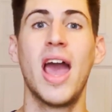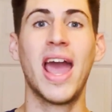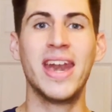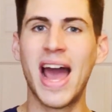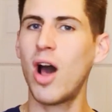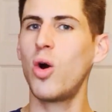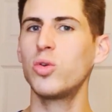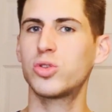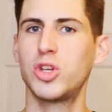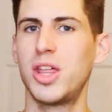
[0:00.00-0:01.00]
And now
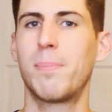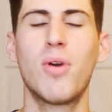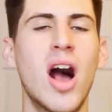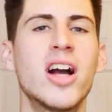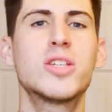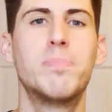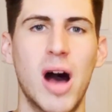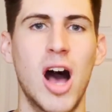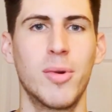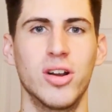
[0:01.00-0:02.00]
to the Bronx
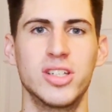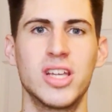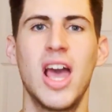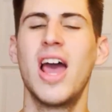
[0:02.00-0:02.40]
Bombers.